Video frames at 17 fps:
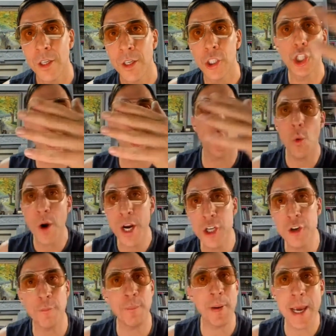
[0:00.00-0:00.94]
shortage
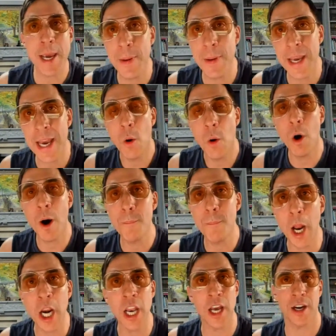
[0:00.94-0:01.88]
of PPE, what
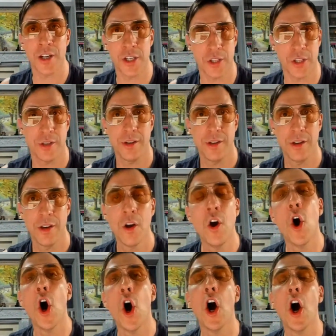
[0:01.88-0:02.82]
bollocks?
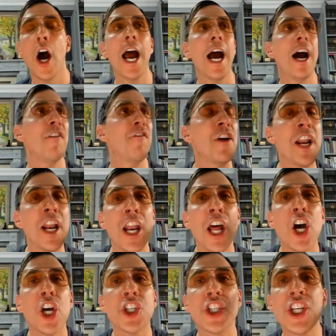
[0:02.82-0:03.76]
For the
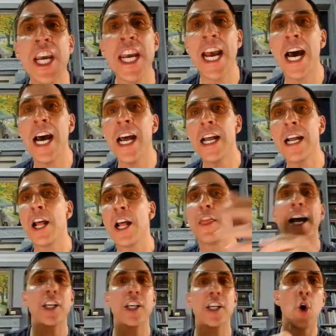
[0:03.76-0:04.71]
last year,
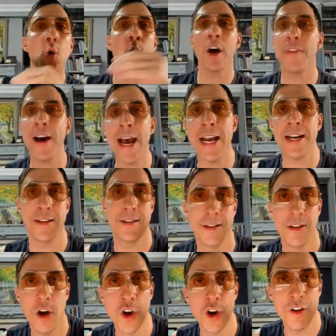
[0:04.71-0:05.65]
that's all I've had
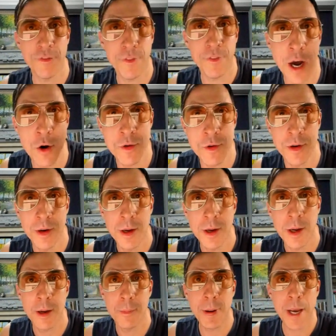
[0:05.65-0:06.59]
on the phone.
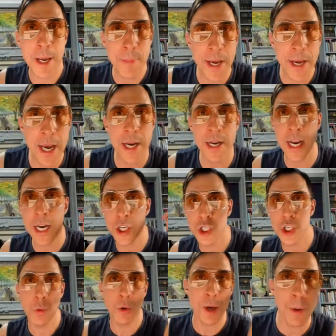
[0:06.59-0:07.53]
PPE this,
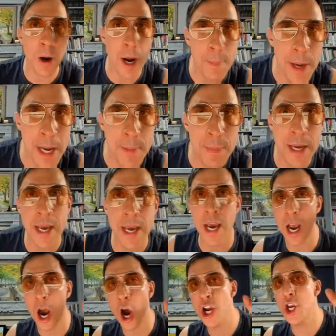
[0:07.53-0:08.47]
do you want to buy
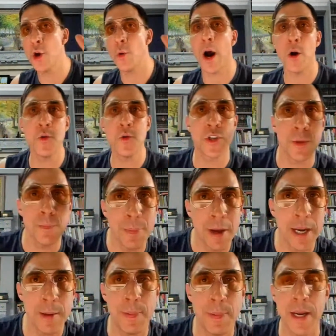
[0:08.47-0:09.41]
PPE? Are you owed some
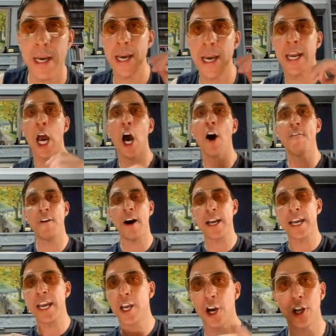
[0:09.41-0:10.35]
PPE?
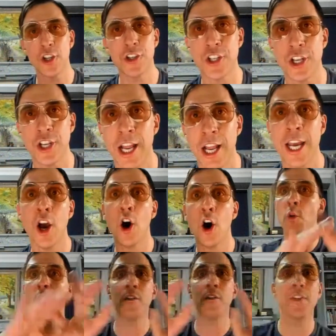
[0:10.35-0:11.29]
Fucking constantly.
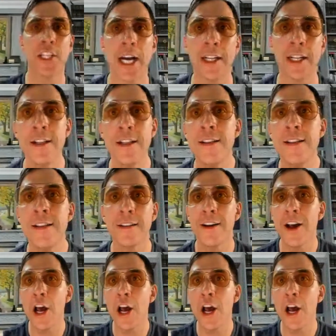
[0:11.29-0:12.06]
All of a sudden,